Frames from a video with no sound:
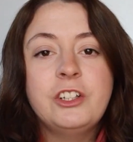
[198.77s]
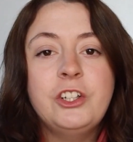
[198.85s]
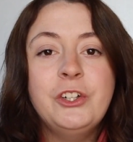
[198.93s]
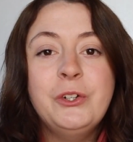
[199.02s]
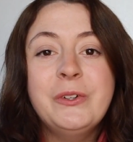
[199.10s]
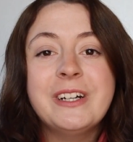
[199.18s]

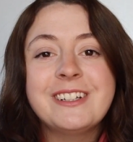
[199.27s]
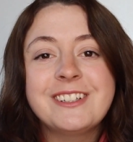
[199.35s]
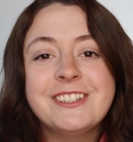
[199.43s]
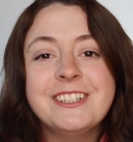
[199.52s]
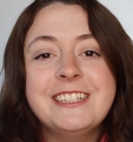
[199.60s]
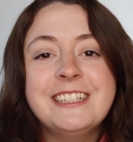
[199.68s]
You
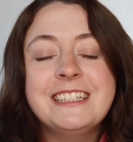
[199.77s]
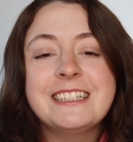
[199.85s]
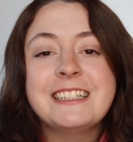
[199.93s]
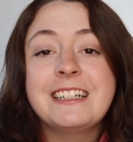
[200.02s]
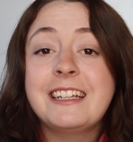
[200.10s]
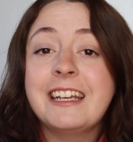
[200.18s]

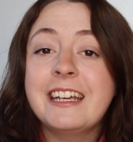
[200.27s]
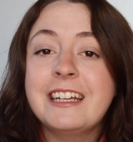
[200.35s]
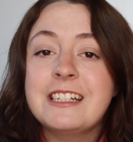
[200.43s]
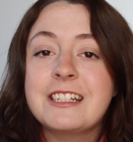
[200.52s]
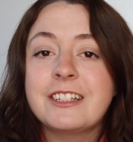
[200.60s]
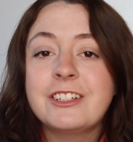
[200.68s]
could
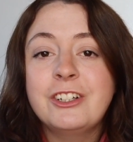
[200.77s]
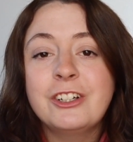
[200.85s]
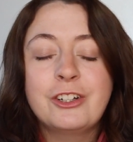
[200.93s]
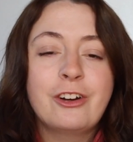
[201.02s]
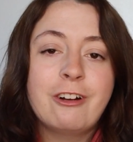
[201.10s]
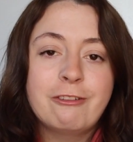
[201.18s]
get
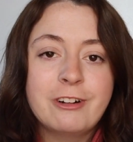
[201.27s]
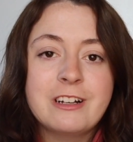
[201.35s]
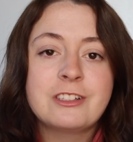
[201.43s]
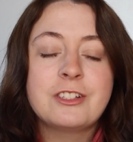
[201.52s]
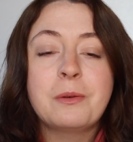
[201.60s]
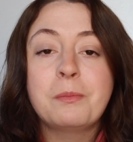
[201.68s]
your
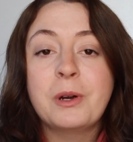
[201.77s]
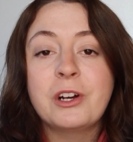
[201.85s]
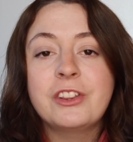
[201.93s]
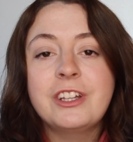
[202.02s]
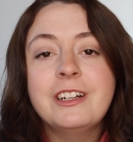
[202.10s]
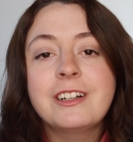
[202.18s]
girlfriend's
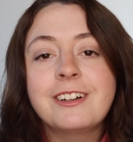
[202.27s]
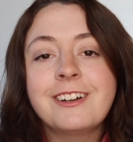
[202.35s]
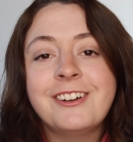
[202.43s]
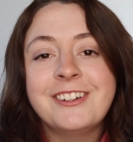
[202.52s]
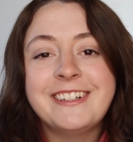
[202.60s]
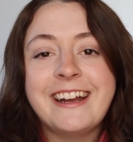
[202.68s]
birth
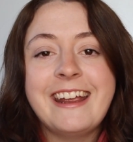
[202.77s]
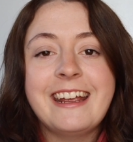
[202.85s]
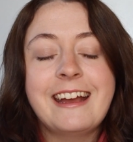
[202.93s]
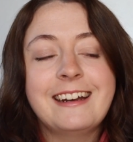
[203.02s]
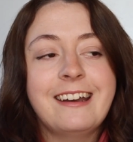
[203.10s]
year on a